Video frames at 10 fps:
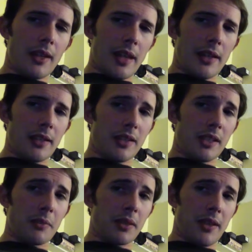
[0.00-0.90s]
And it's
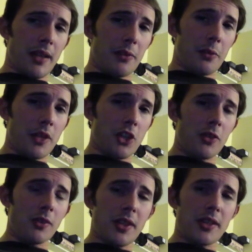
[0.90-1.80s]
simply that we
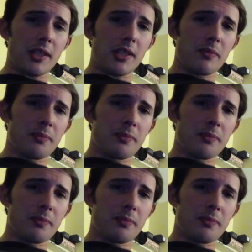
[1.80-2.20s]
chose this.